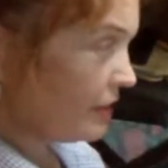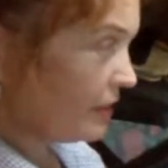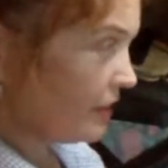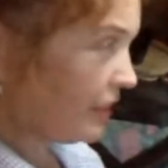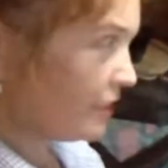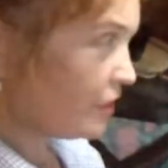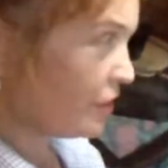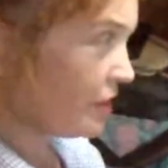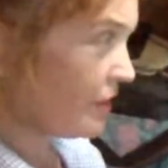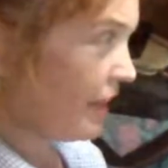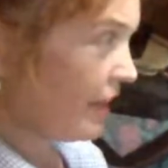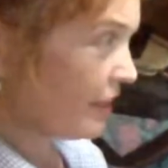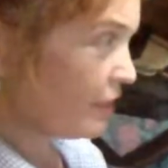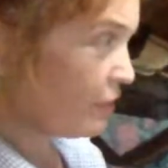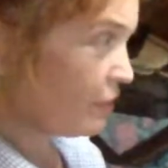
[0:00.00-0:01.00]
It just
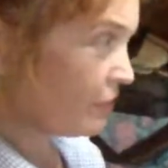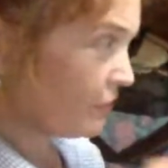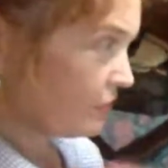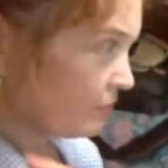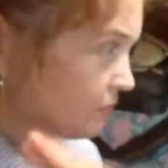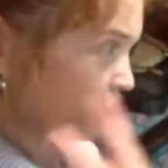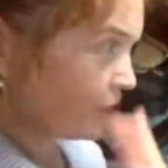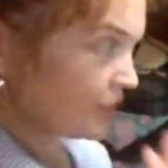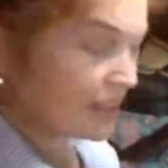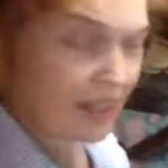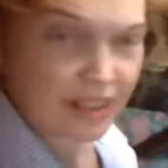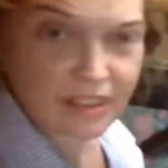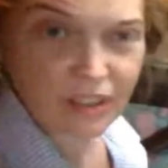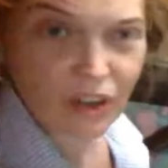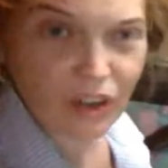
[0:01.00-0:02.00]
kind of, you can
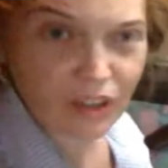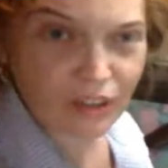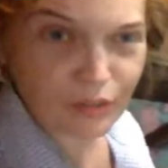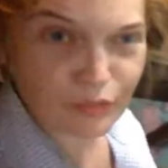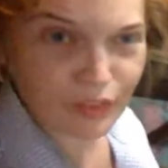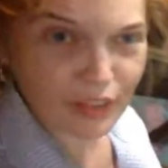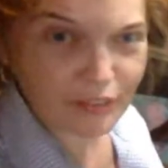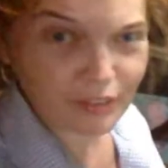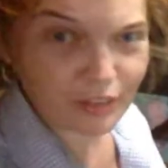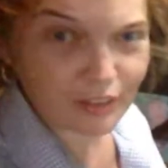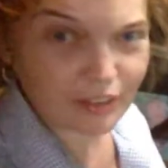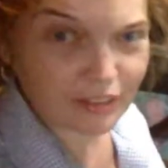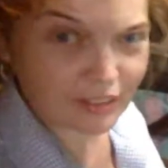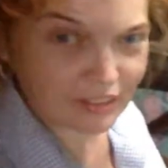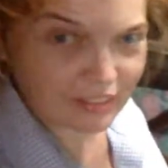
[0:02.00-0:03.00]
taste all the flavors.
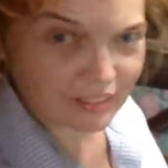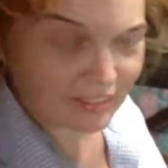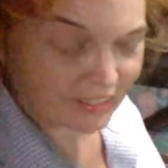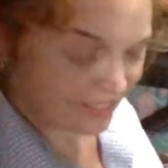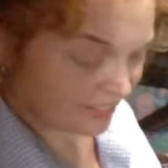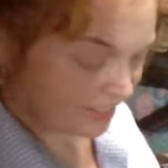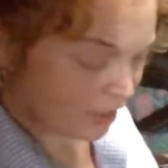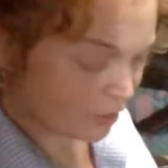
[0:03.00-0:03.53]
It